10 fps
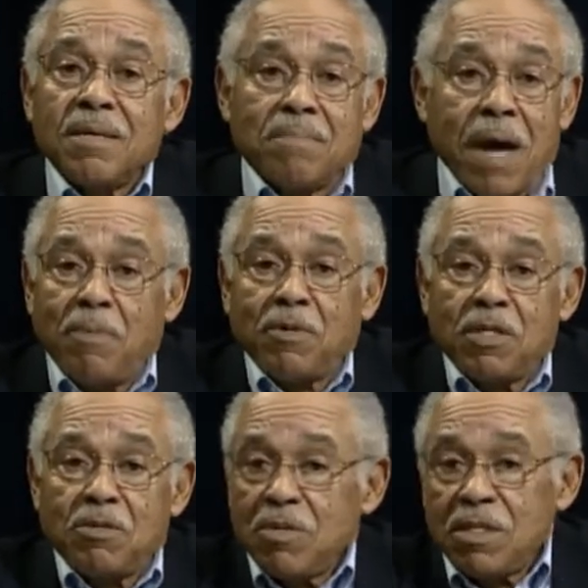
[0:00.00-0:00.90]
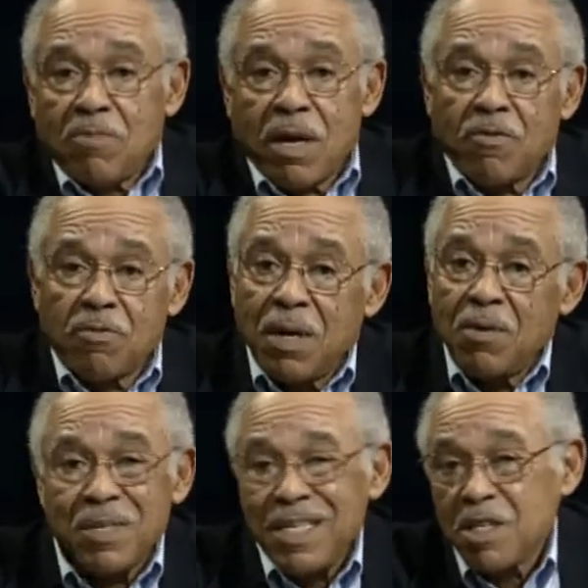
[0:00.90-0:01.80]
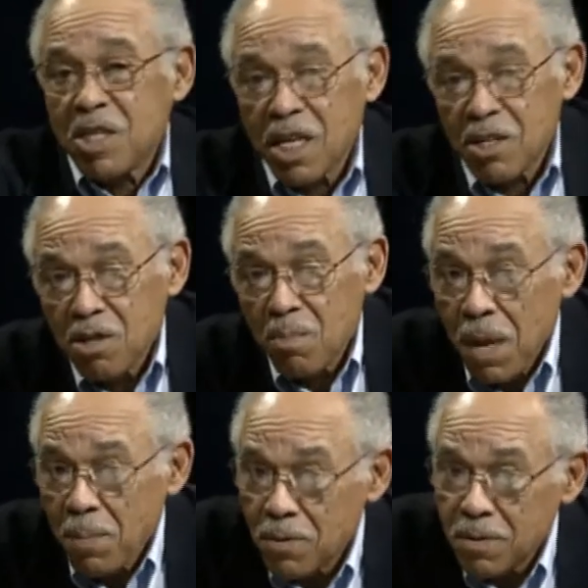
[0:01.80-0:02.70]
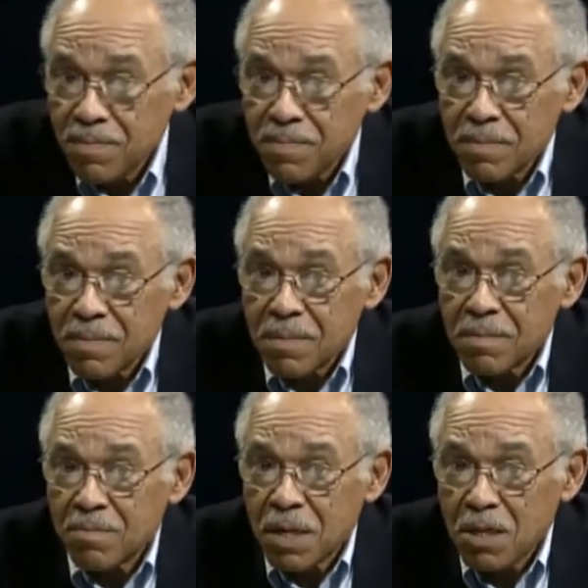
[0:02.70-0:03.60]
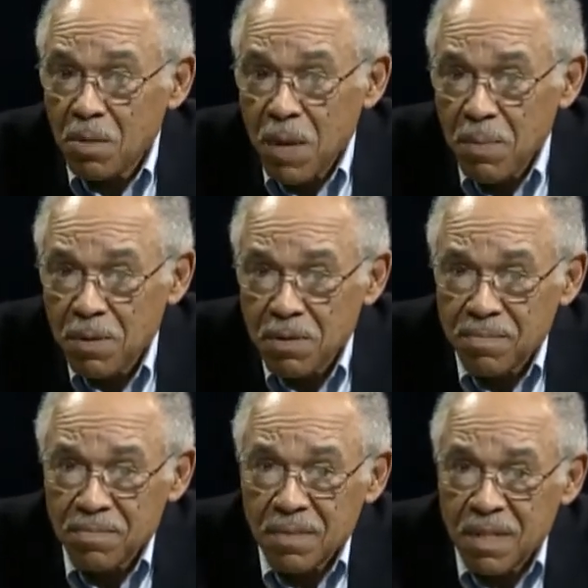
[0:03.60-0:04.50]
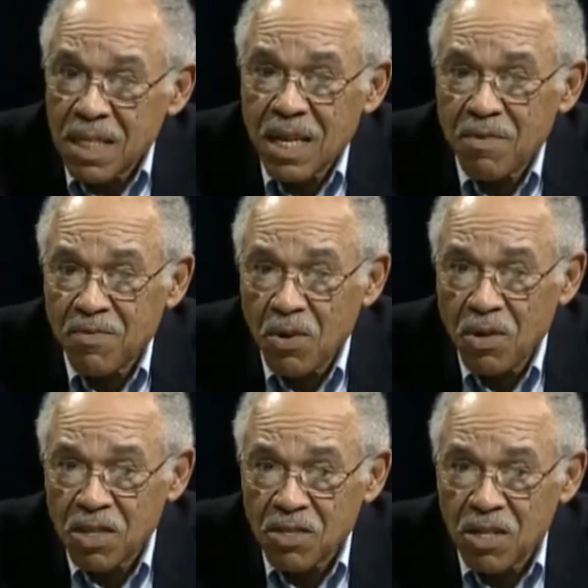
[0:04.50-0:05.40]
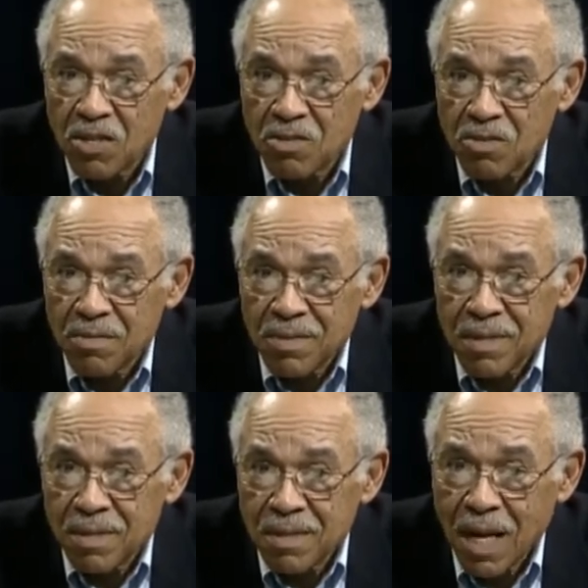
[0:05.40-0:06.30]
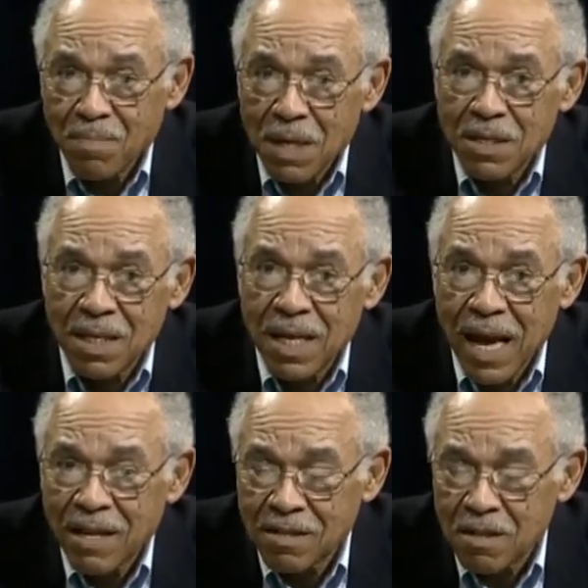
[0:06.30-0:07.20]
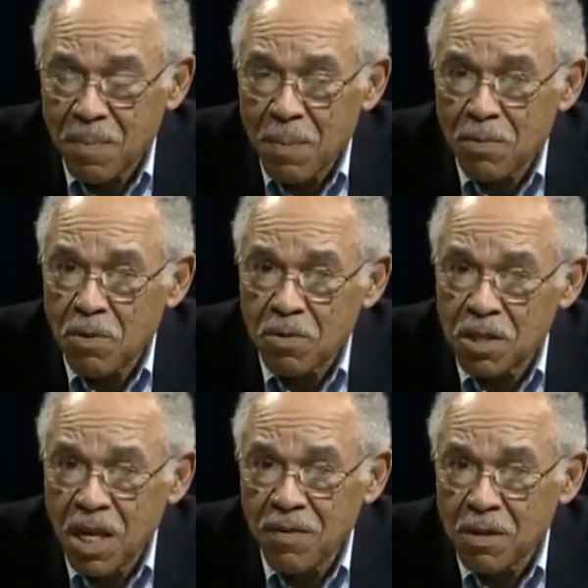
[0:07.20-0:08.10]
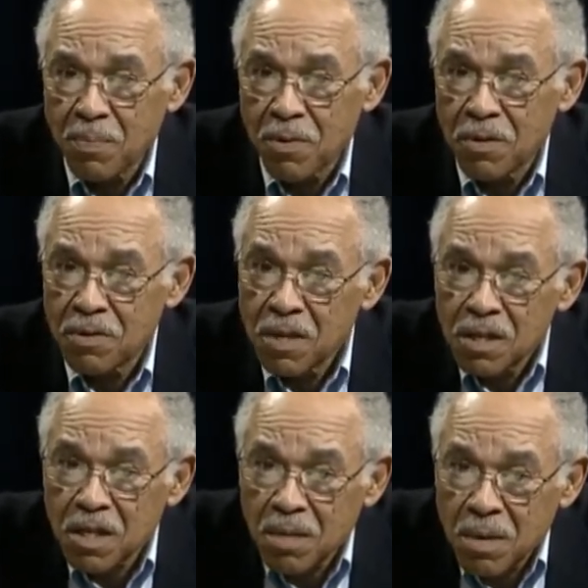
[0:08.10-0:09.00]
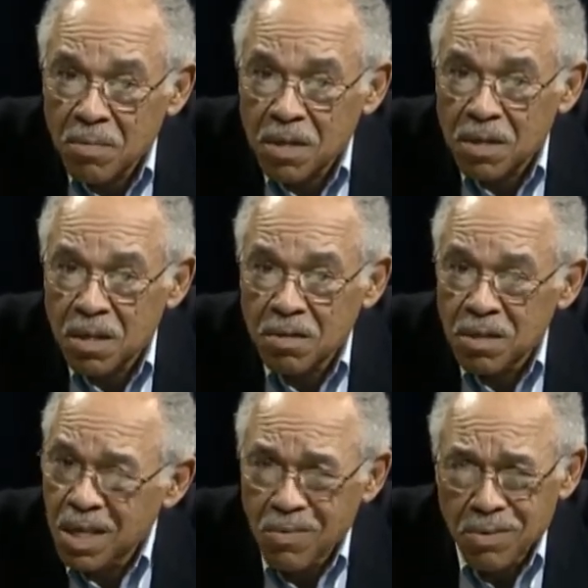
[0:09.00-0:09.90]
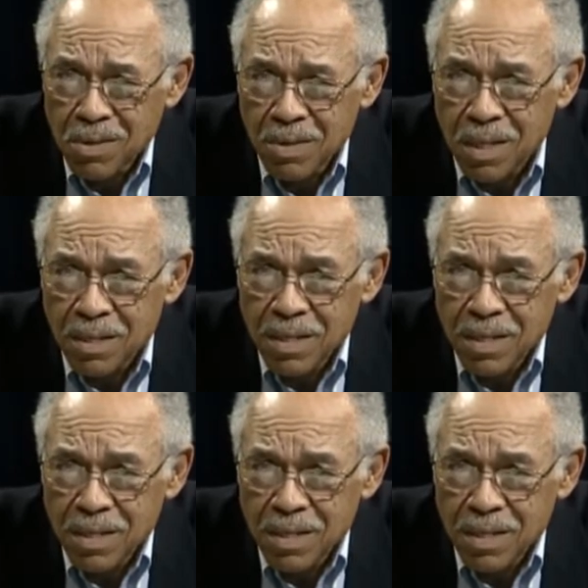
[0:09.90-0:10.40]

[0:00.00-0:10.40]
My position wasn't right off the bat. We need to take it to the people. Pick it to the people. Let's have a vote on this issue. Not basically asking the people who are receiving the prayers to come up with a solution. They won't do it.